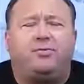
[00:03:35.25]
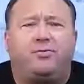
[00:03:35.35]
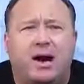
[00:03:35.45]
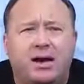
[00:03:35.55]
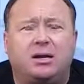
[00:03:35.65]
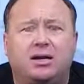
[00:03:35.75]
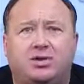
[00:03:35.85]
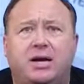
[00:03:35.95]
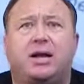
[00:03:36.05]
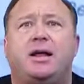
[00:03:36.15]
Well, finally,
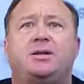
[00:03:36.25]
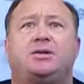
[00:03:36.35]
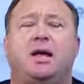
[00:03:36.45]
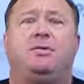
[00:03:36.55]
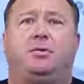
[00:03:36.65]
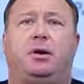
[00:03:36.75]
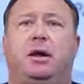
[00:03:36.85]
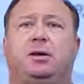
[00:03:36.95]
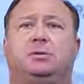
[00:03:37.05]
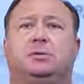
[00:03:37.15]
CNN's
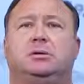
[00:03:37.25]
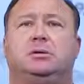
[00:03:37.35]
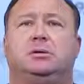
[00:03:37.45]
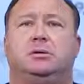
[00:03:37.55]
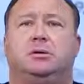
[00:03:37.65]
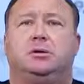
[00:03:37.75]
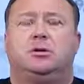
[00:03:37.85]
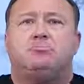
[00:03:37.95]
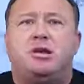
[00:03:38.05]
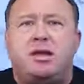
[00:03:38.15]
covering it,
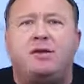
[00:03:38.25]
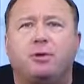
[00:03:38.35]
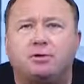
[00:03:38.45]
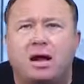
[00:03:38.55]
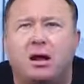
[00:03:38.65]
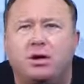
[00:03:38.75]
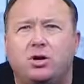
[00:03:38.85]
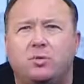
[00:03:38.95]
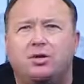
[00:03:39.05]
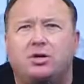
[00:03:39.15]
but never telling
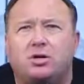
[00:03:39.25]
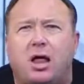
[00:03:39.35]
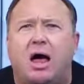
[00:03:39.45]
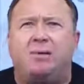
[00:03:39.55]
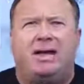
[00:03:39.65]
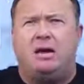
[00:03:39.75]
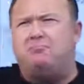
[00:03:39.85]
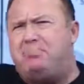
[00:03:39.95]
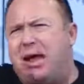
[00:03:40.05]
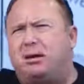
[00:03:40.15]
you it's Islamic
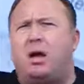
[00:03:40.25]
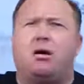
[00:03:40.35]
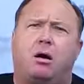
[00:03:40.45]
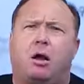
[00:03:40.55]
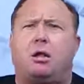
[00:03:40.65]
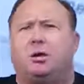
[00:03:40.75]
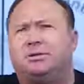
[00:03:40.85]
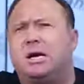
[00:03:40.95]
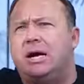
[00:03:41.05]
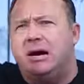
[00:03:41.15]
in big, long
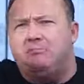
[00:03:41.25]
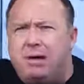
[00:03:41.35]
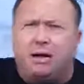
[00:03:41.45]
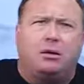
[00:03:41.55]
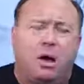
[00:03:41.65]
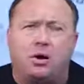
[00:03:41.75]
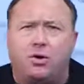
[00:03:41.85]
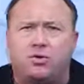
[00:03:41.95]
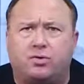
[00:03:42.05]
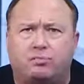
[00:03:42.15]
articles, in big, long
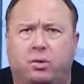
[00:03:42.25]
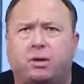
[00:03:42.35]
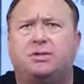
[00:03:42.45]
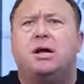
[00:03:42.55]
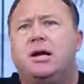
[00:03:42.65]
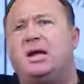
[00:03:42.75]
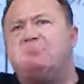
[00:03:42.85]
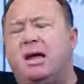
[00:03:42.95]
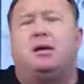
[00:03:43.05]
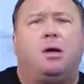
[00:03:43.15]
news reports,
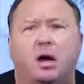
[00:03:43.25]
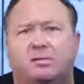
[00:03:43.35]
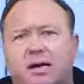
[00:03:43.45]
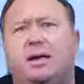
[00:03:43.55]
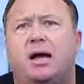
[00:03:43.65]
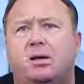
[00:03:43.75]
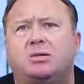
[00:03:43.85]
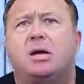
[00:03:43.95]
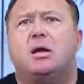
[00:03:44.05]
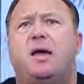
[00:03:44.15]
in big, long
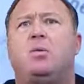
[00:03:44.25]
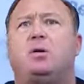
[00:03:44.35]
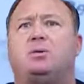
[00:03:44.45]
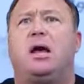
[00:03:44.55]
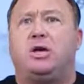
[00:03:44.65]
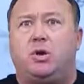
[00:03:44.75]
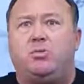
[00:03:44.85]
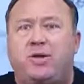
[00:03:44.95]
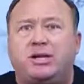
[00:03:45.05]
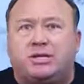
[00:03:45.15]
videos. They won't tell you
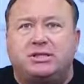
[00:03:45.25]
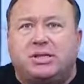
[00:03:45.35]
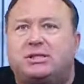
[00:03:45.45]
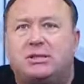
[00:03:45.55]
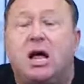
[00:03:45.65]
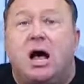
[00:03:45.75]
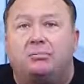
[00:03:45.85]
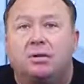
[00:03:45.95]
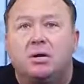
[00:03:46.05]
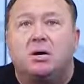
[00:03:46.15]
this is
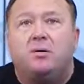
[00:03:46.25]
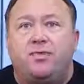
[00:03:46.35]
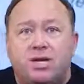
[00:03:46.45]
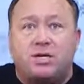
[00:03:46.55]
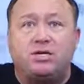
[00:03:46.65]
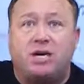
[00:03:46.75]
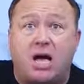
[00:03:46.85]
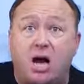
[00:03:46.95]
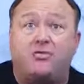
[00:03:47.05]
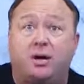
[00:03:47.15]
Islam. This is the
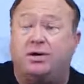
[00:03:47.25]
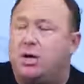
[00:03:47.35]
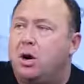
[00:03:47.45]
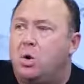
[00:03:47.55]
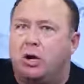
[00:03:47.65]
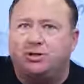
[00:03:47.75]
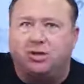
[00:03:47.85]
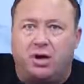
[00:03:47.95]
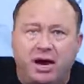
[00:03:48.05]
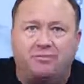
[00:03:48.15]
countries where
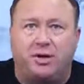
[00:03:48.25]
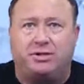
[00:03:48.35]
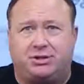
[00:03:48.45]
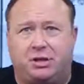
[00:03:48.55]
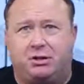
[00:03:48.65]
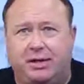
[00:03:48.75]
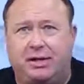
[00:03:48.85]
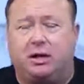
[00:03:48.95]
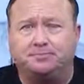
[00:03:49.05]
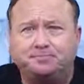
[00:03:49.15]
slavery's still
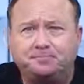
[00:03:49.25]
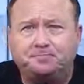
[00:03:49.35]
legal.